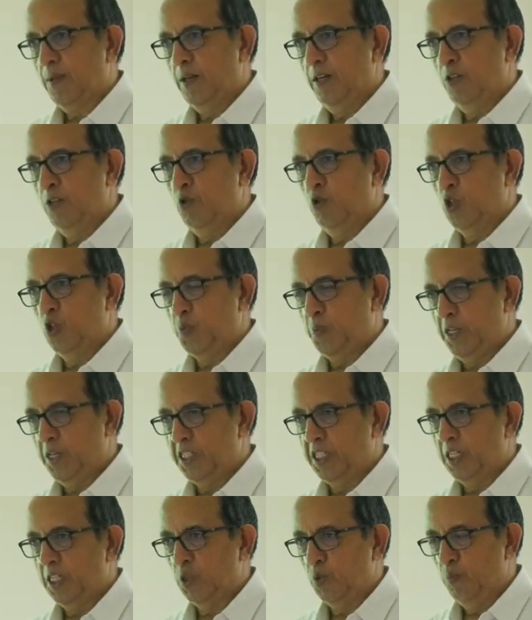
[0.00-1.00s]
in those
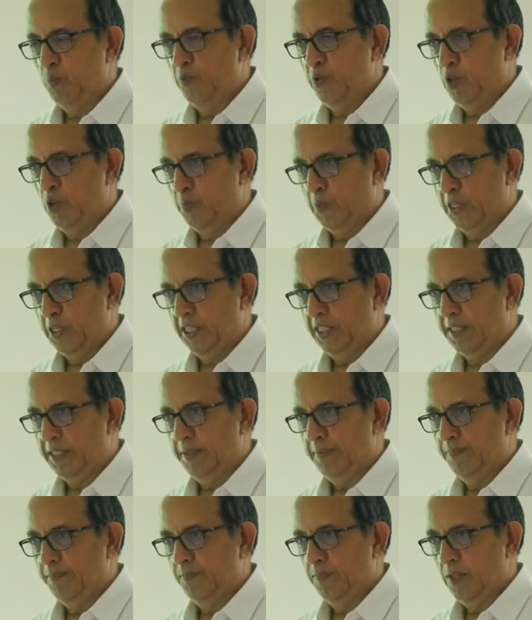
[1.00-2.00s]
patients whom we operate,
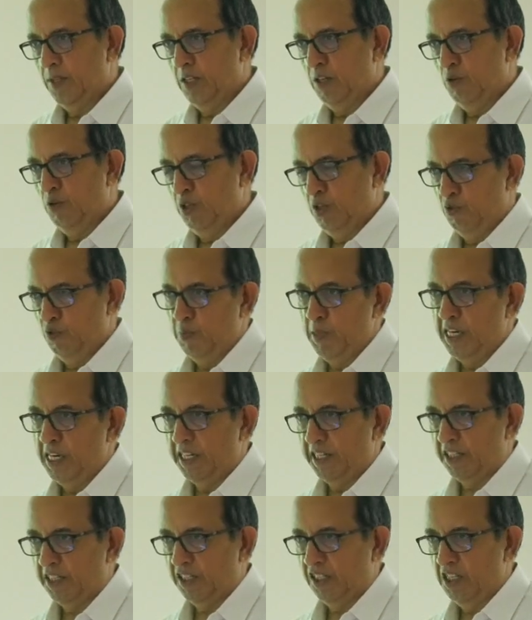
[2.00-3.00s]
do
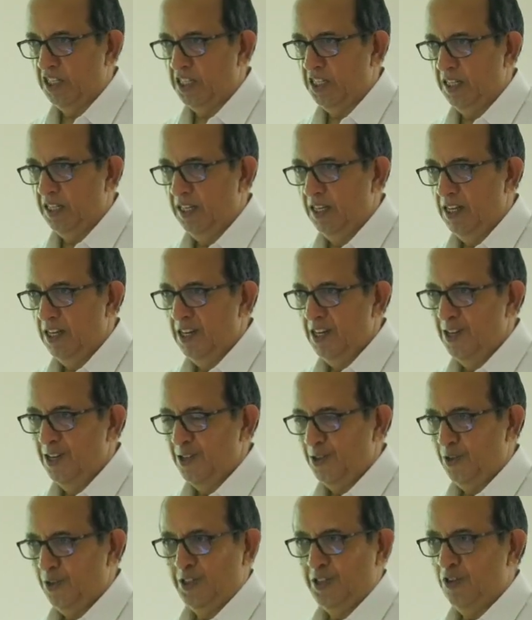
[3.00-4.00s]
bariatric surgery.
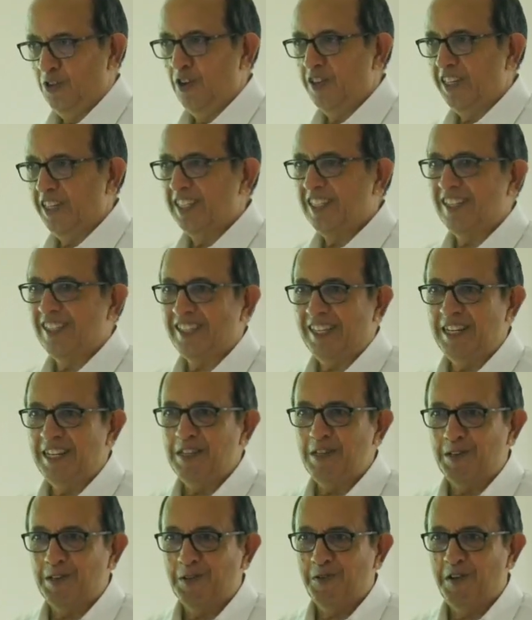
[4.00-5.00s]
So it's not necessary
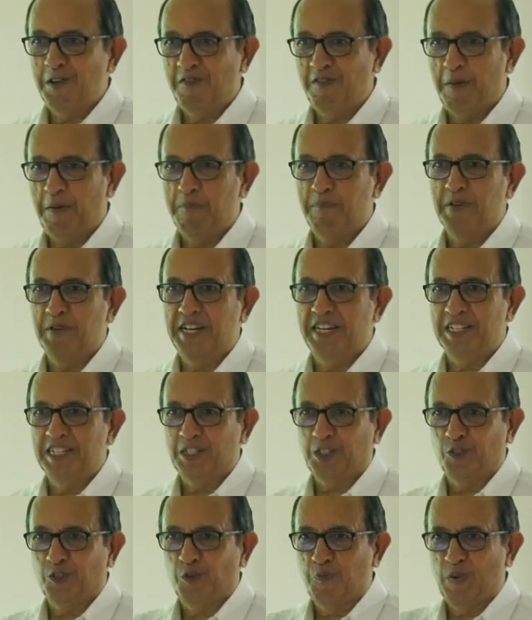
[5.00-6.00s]
that you have a brain
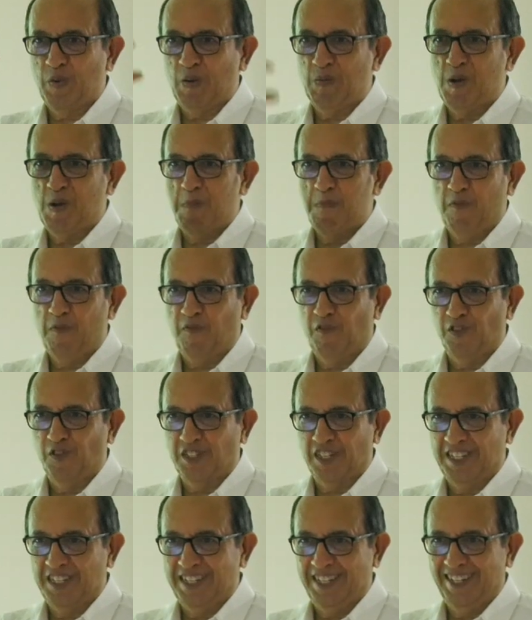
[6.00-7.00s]
stroke problem before
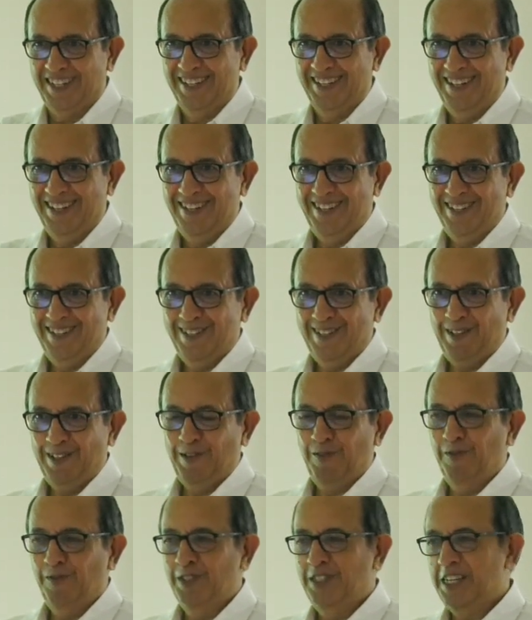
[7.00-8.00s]
surgery.
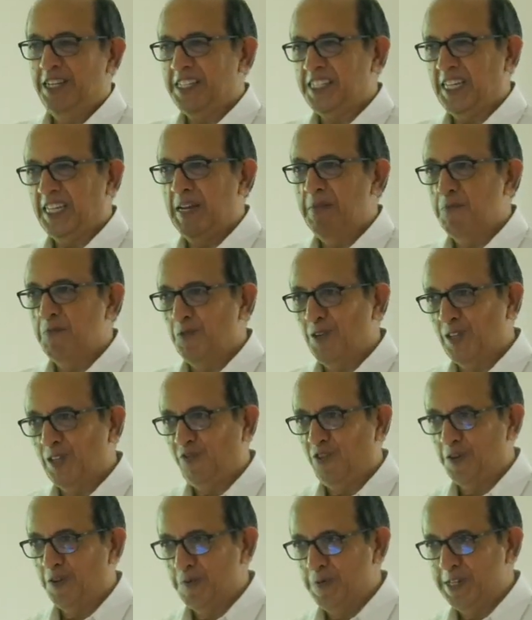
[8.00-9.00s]
You just came to us
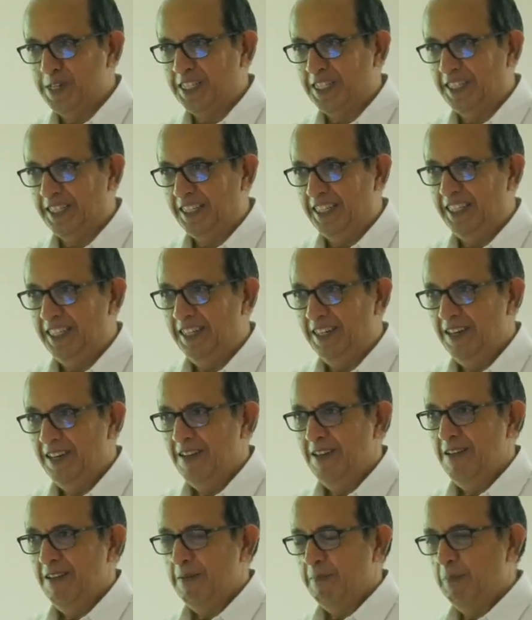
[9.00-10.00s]
for obesity,
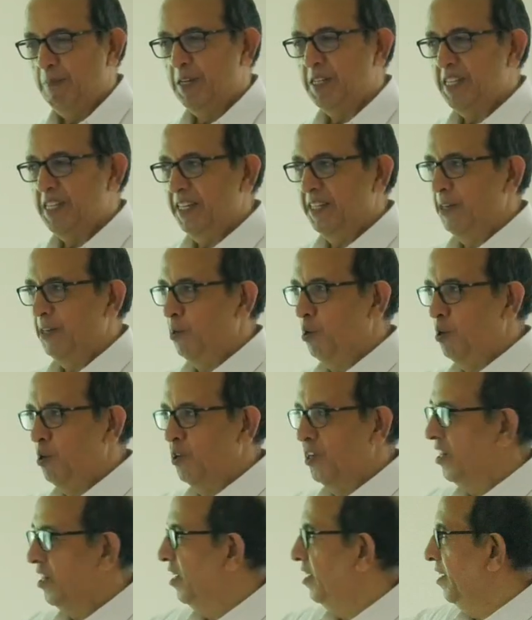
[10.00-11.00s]
but then in
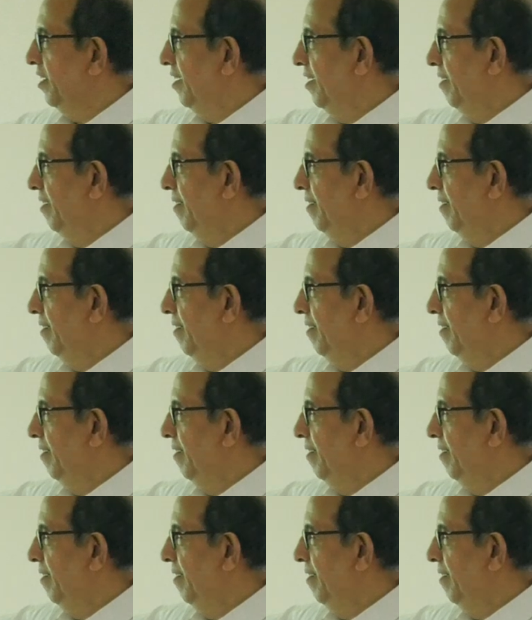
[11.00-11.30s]
long run,